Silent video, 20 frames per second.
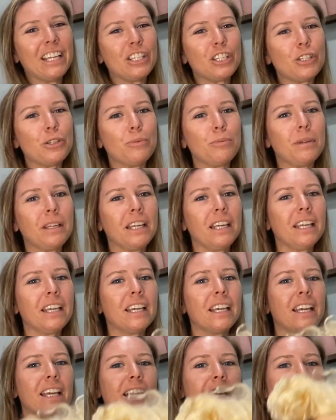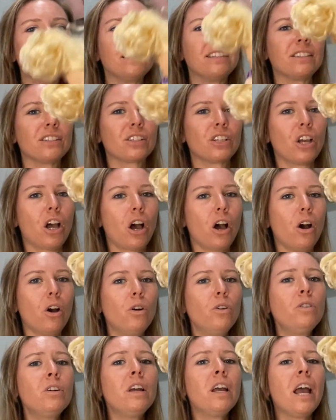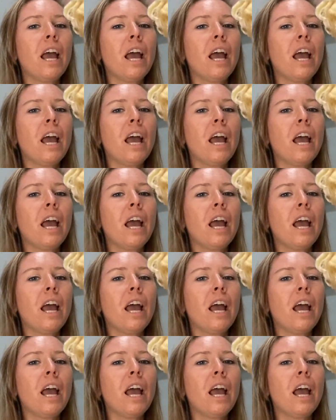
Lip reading: to me is go.